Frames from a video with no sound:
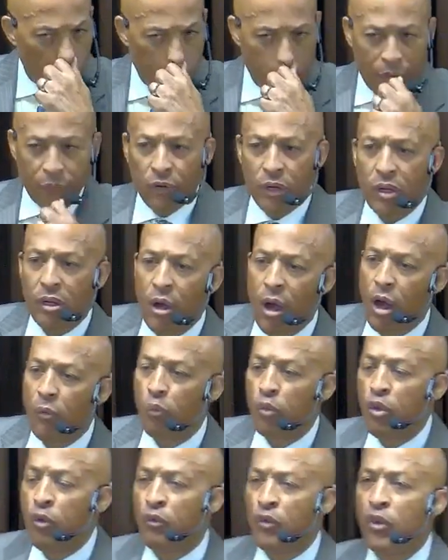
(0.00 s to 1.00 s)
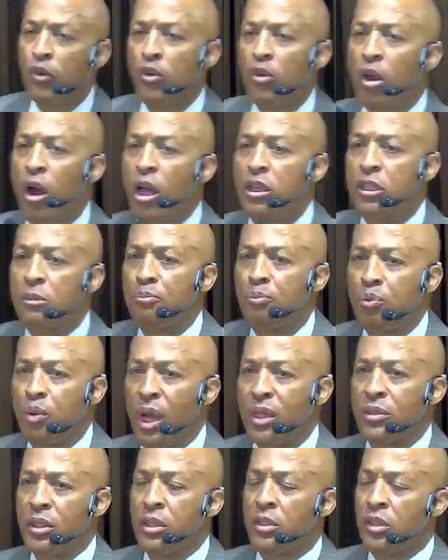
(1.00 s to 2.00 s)
Whenever God, when you feel God's
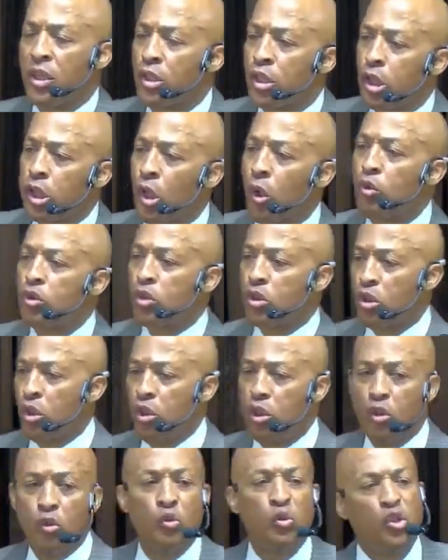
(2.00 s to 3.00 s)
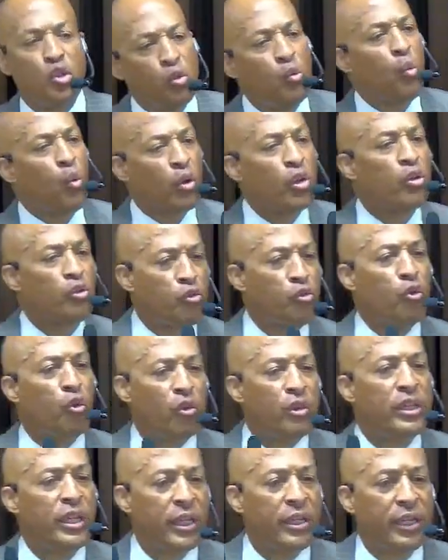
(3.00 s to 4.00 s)
presence is close to you, you want to
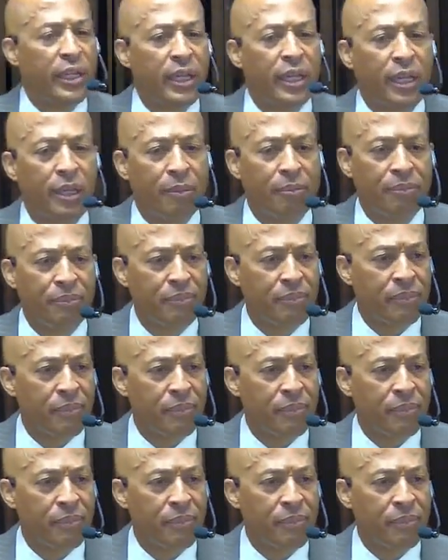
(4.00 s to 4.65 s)
draw near to Him.